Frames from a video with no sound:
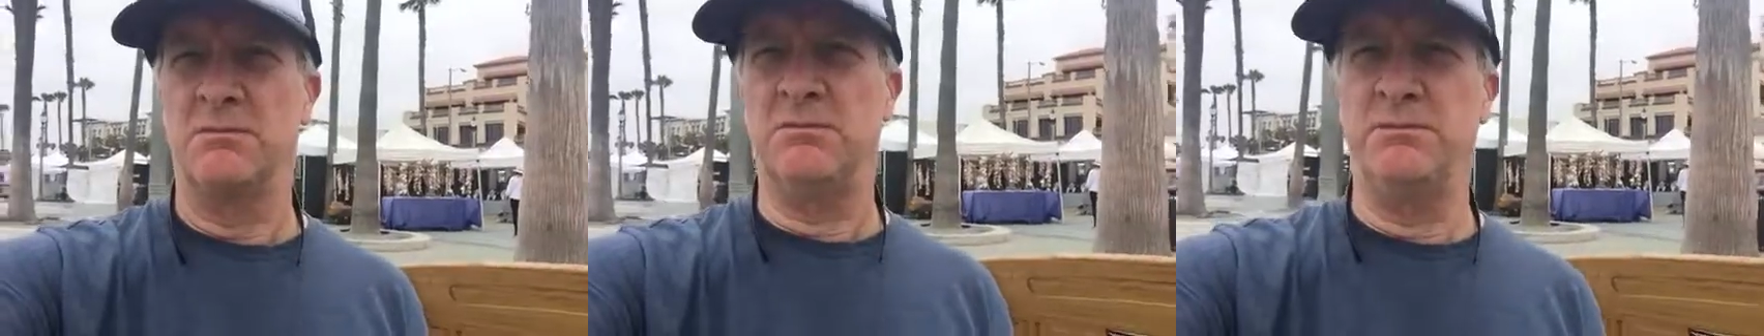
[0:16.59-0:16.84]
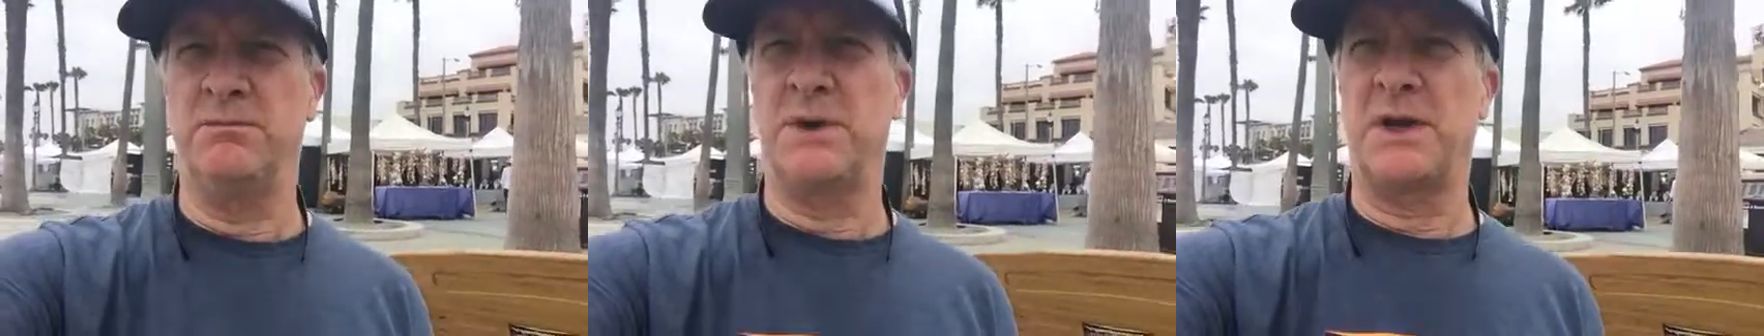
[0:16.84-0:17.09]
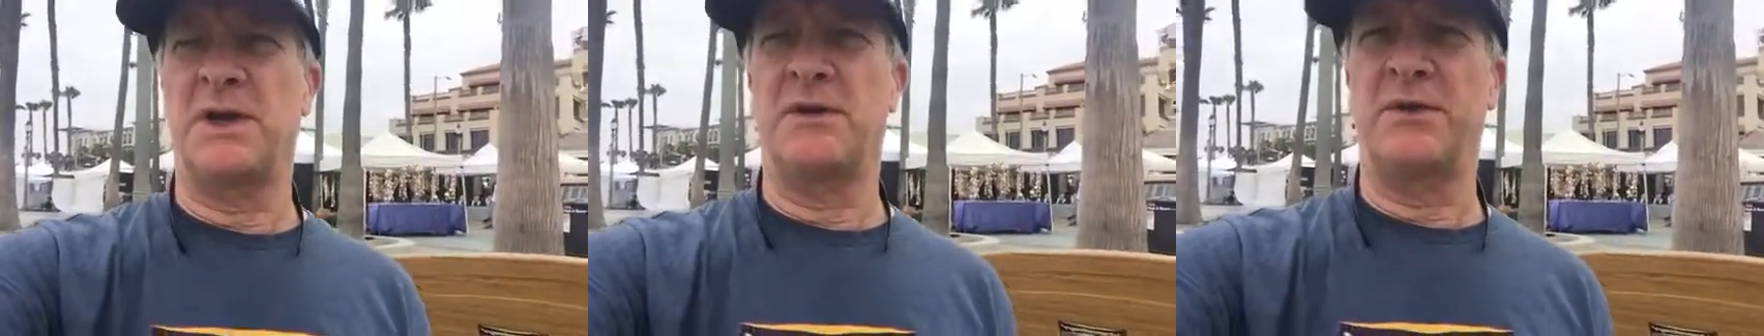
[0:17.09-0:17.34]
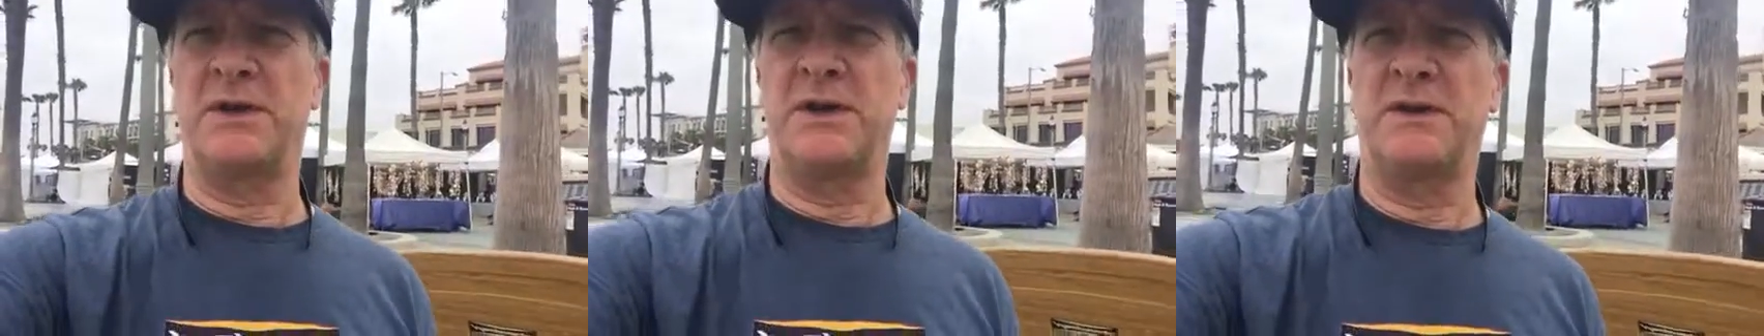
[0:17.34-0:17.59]
but I
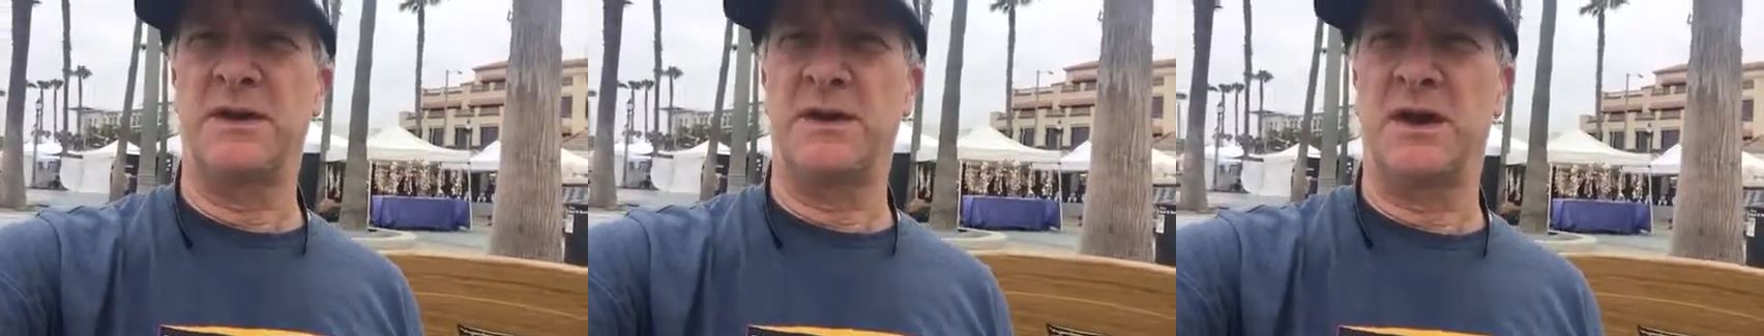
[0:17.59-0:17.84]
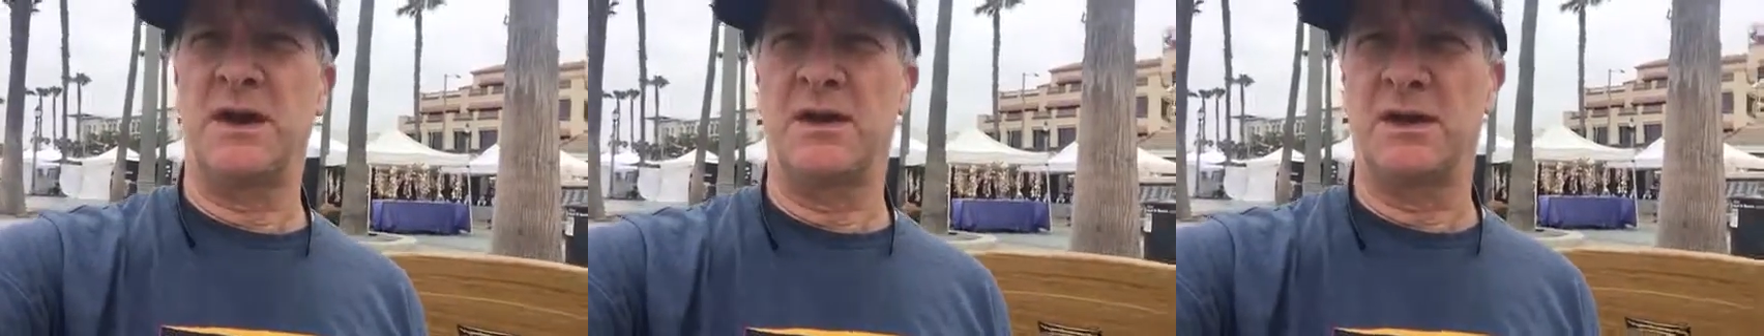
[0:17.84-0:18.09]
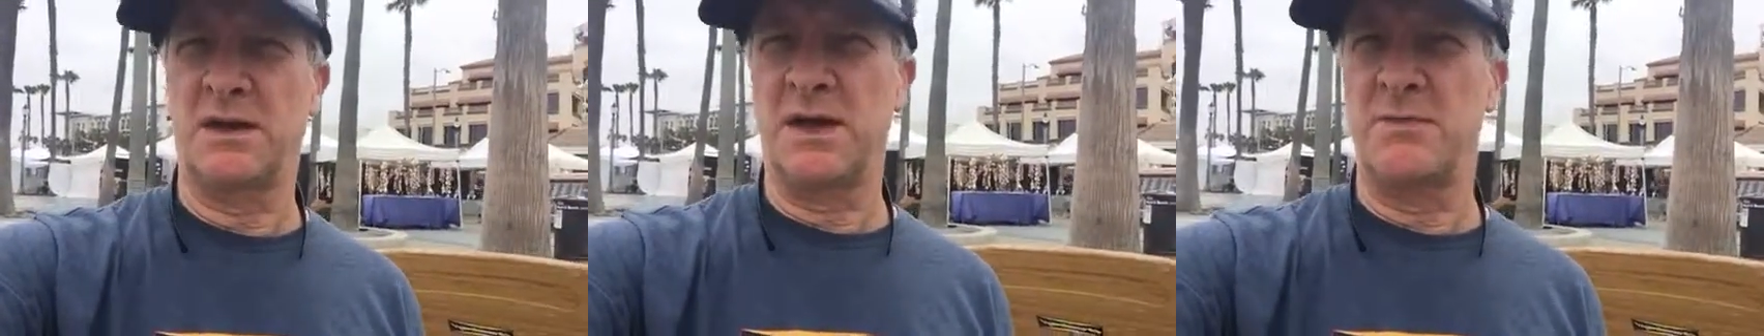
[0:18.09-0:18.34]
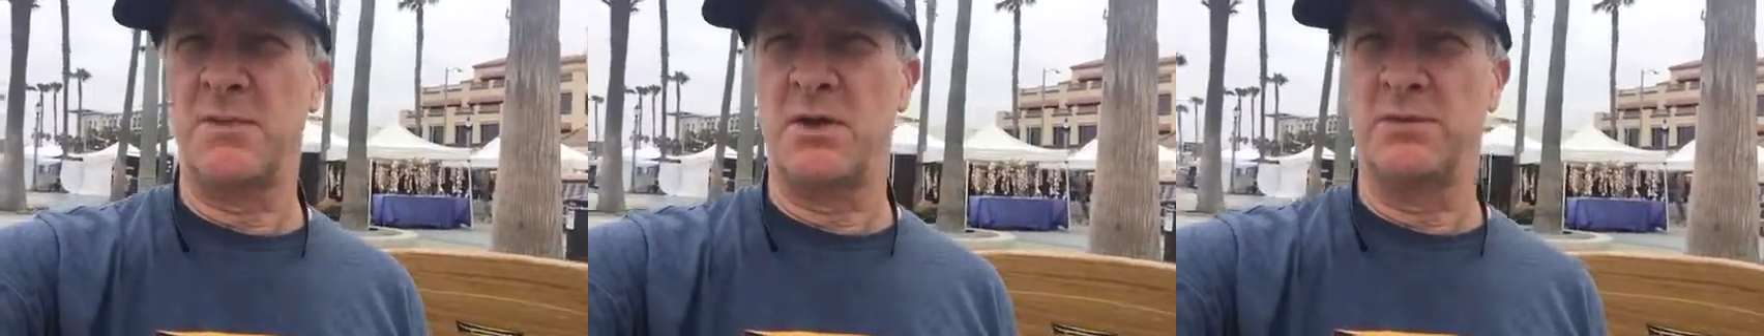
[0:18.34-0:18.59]
never did the
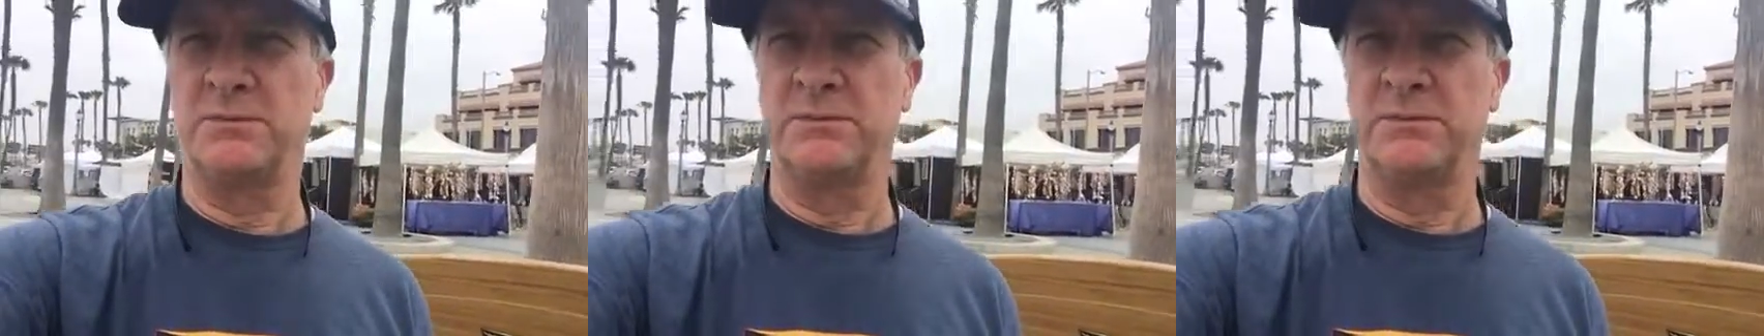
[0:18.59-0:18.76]
chemo.